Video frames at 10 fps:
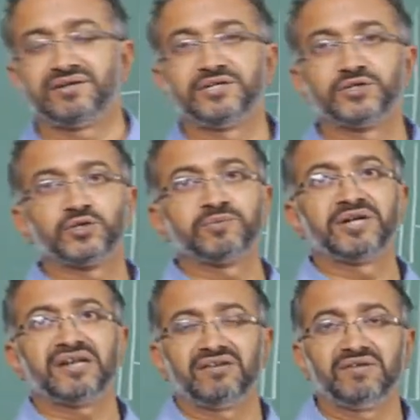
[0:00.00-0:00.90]

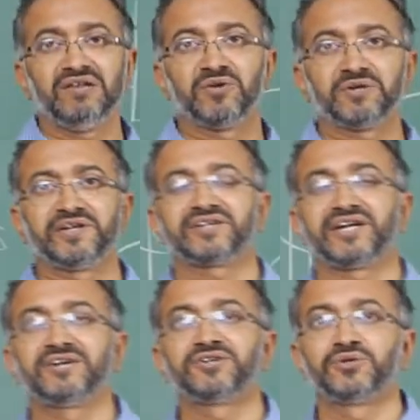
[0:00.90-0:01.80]
instrument level what we are
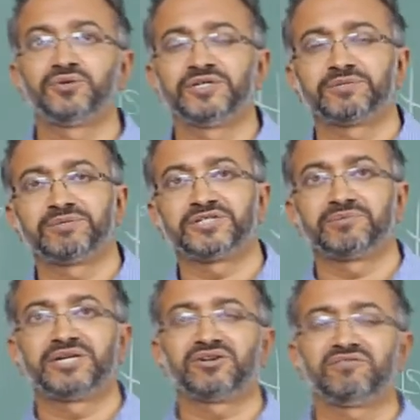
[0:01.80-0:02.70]
trying to do is
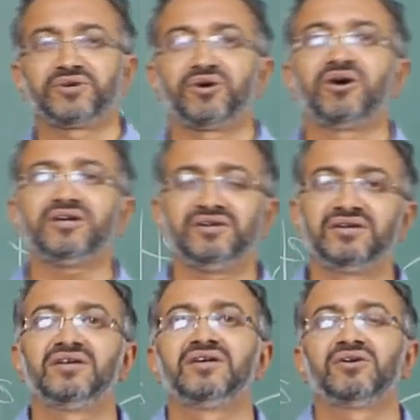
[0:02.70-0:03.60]
measurement of torque
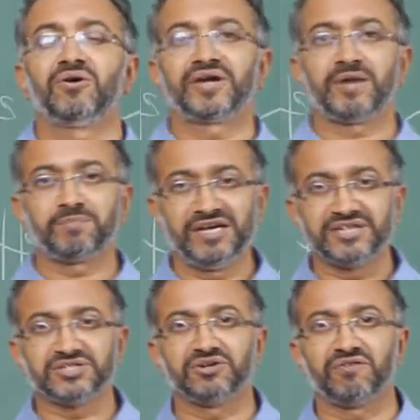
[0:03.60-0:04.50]
or
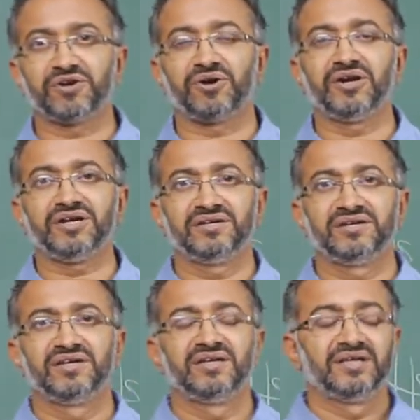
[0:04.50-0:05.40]
application of torque,
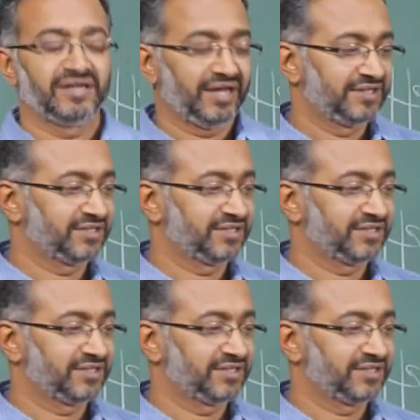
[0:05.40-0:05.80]
and